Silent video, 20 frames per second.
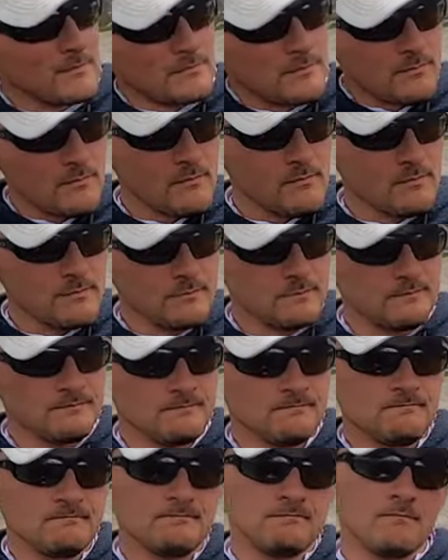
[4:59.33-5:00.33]

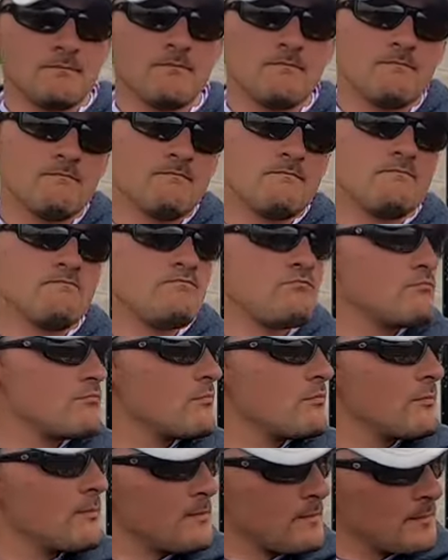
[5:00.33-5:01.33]

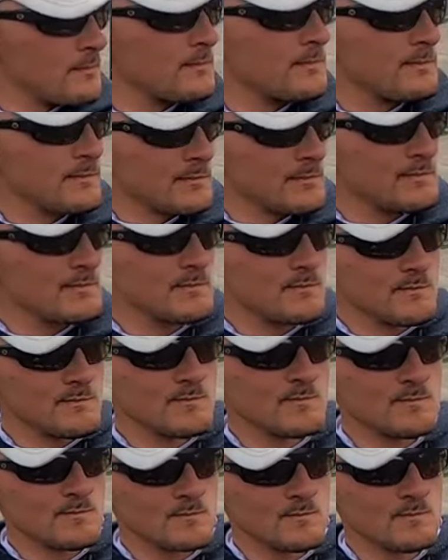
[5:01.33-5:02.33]

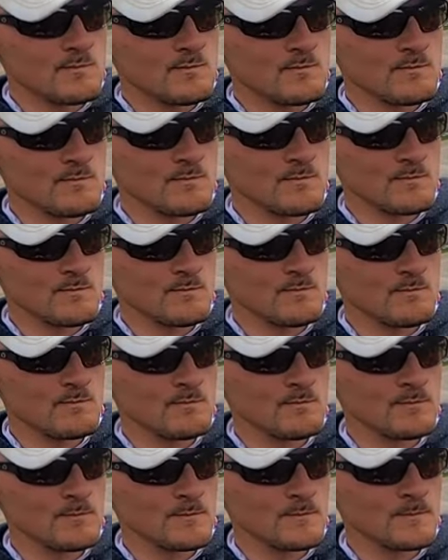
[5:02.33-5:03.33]

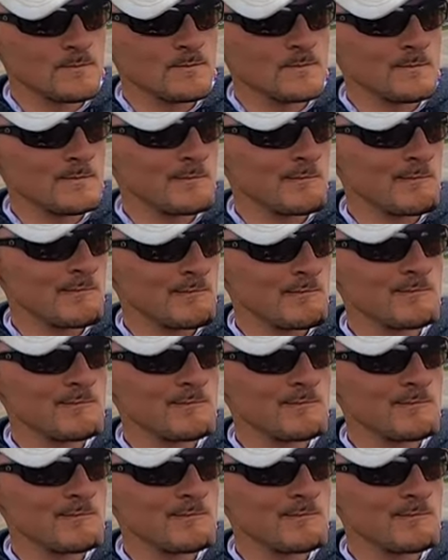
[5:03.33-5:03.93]
This person isn't speaking.